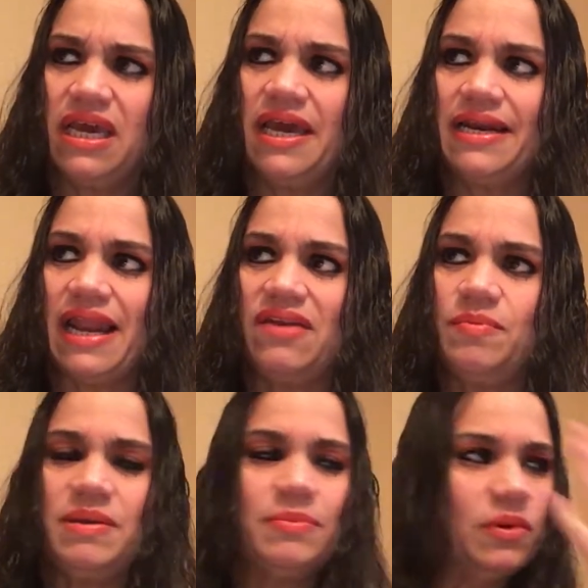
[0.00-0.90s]
And a lot of
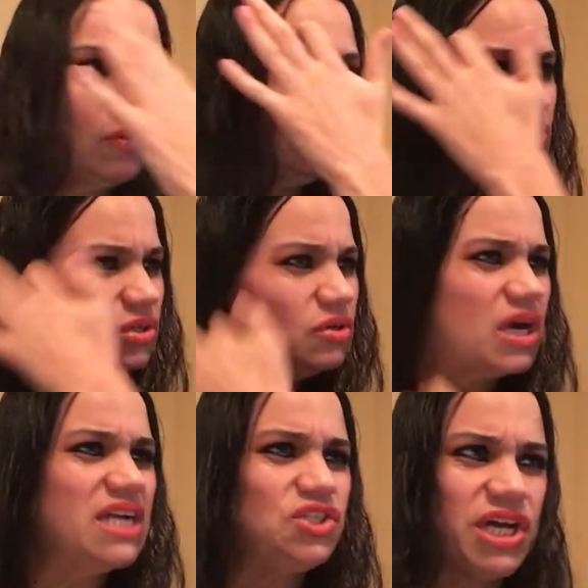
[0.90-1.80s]
people, you know,
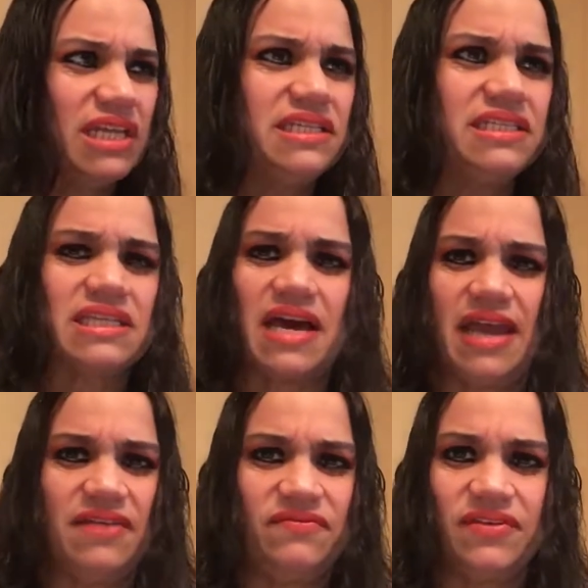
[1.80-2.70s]
got jealous, got
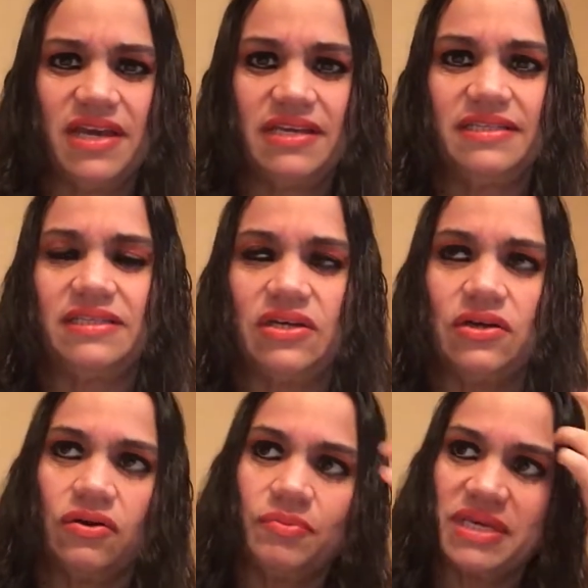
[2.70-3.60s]
envious, you
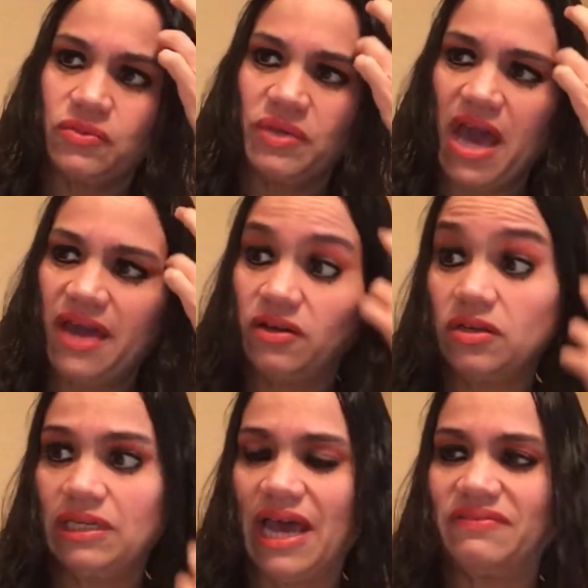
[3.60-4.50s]
know, because we had a
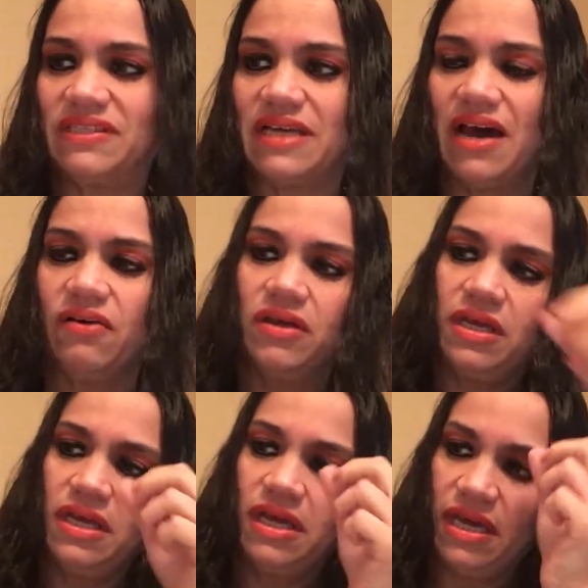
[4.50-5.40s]
good lifestyle
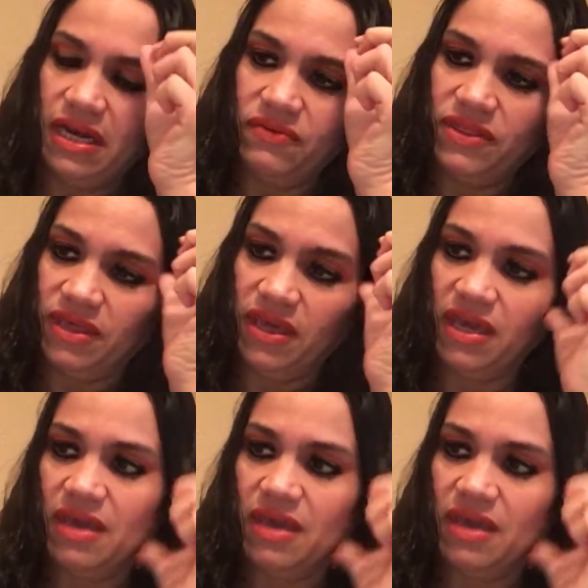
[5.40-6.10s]
and everything.